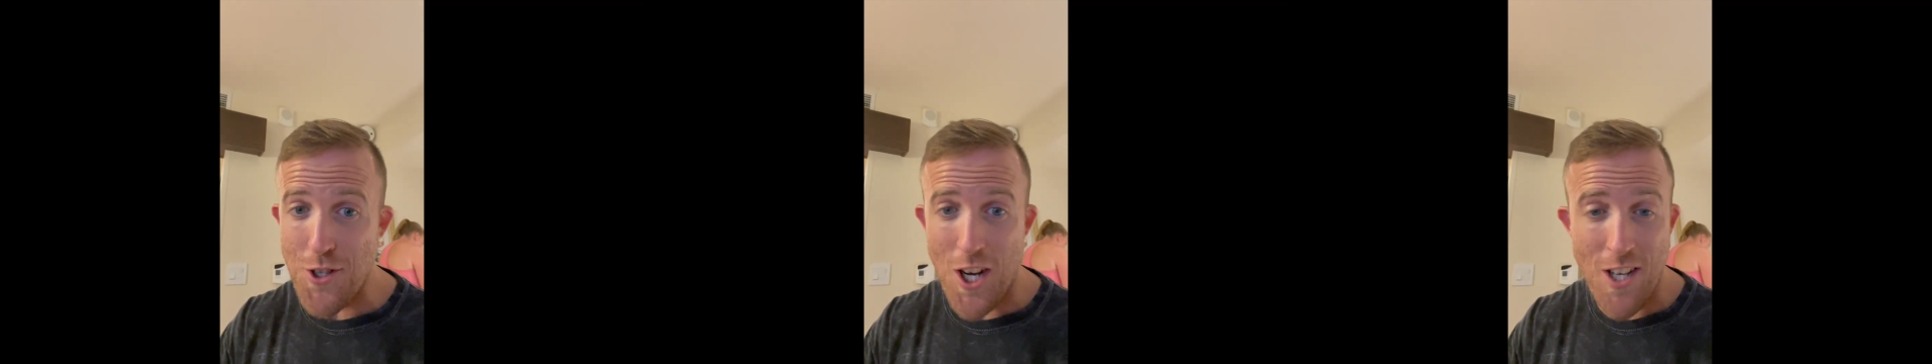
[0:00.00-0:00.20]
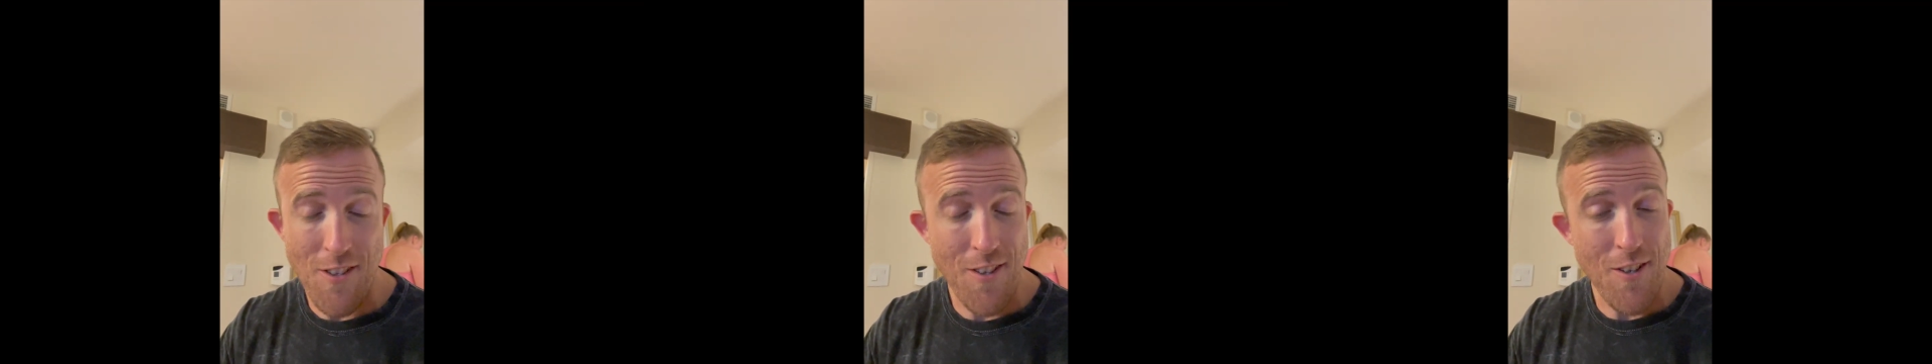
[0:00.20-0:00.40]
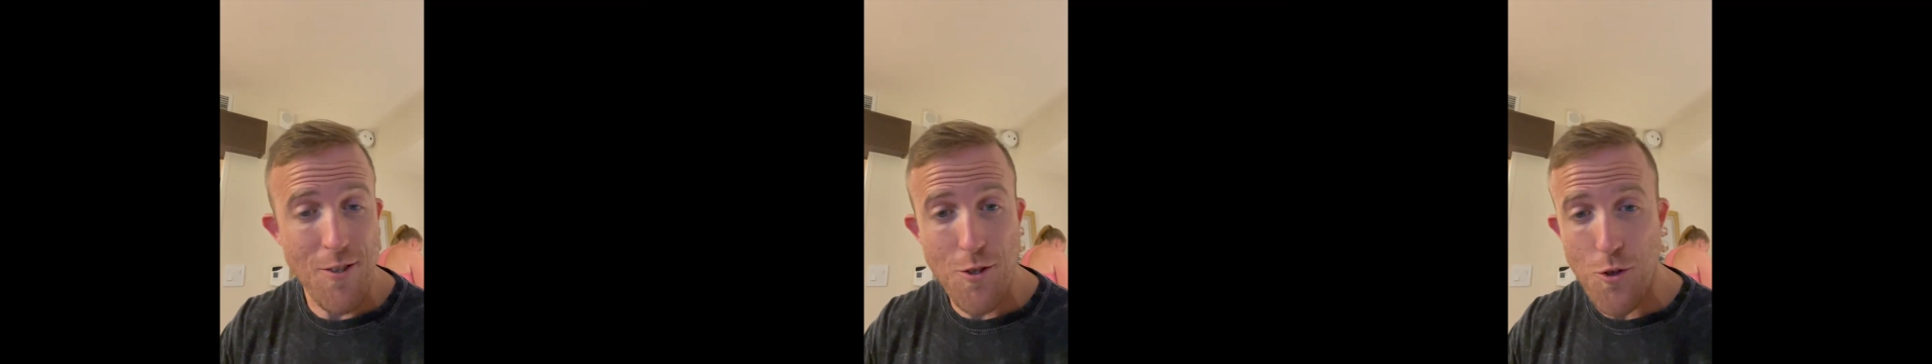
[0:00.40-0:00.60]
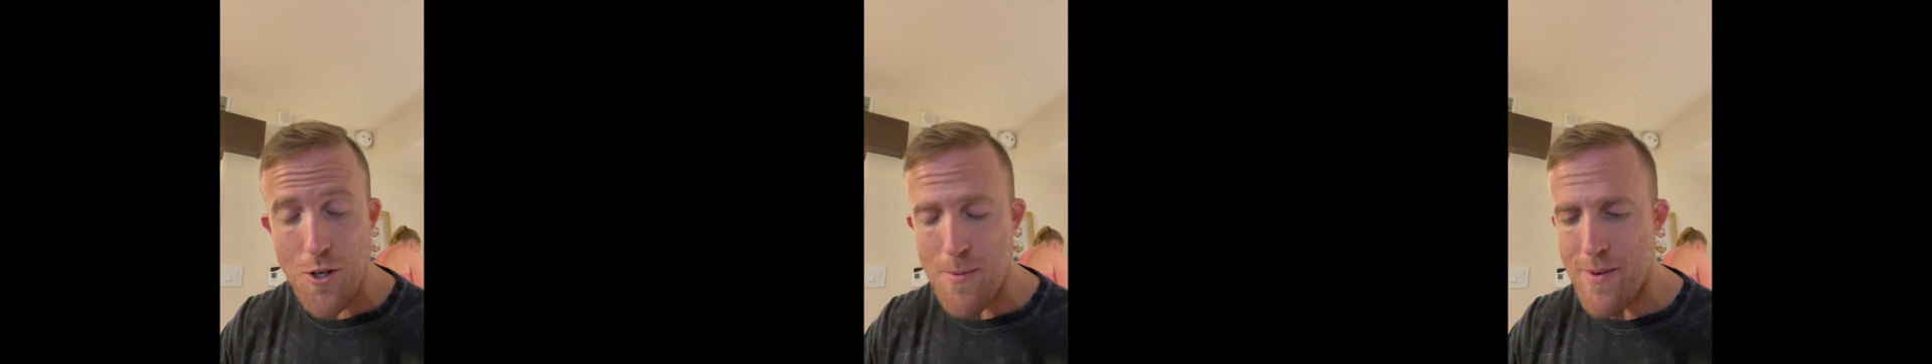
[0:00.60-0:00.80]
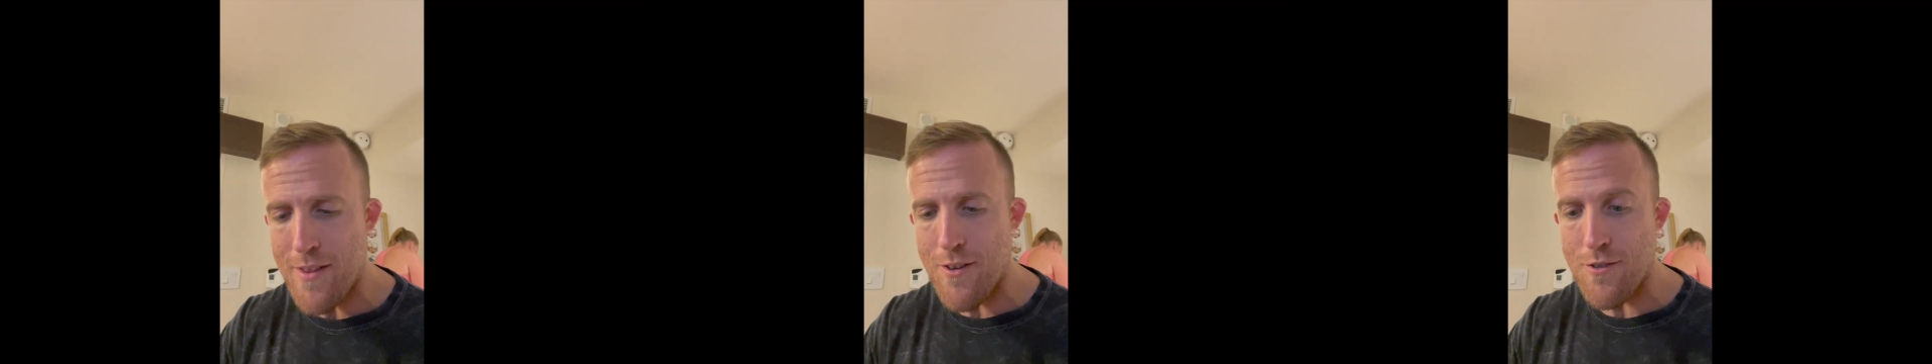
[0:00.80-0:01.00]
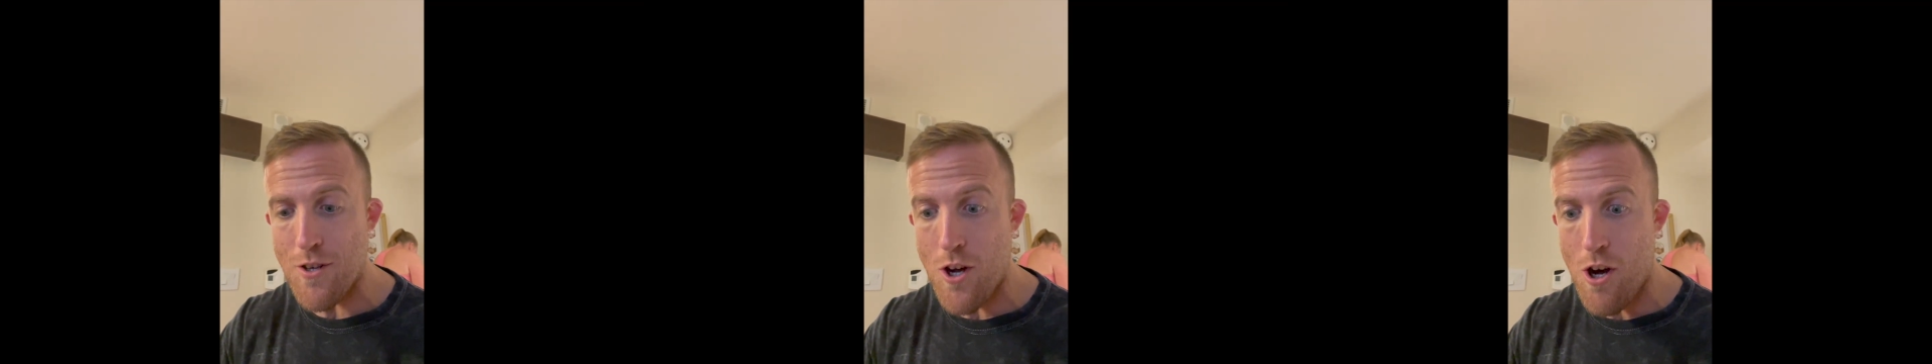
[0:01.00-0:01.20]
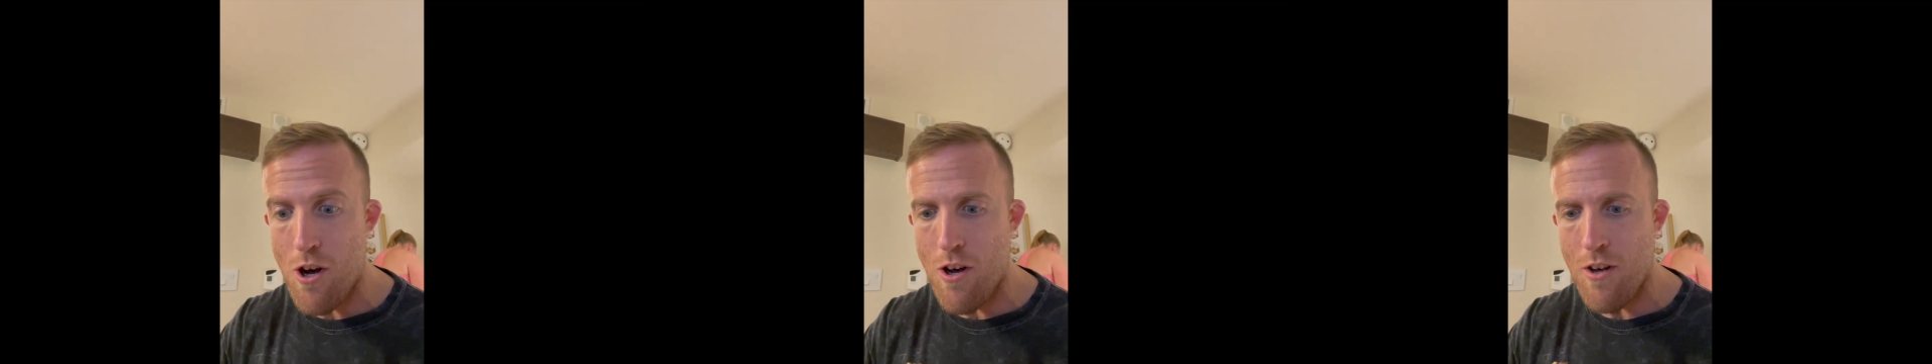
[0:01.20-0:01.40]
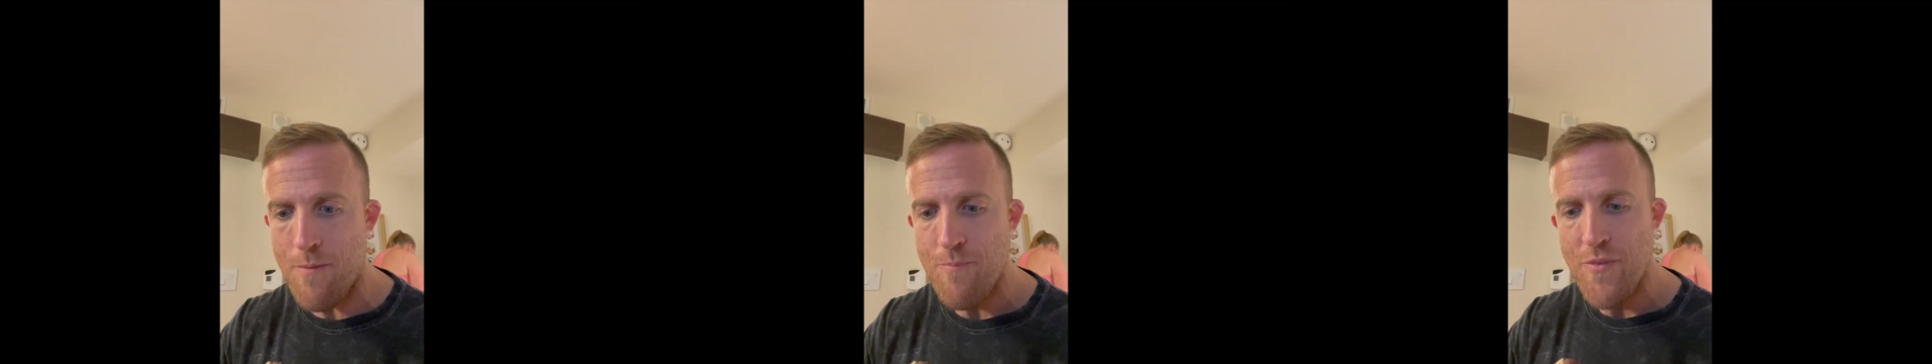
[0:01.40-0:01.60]
chocolate, there's creamy, there's
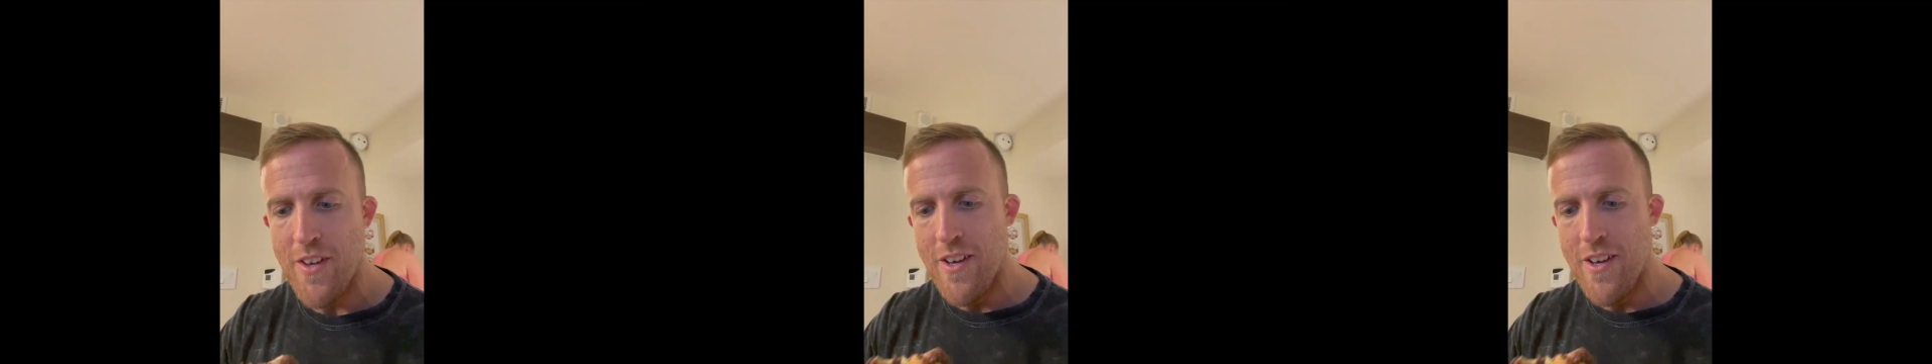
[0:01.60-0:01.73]
all.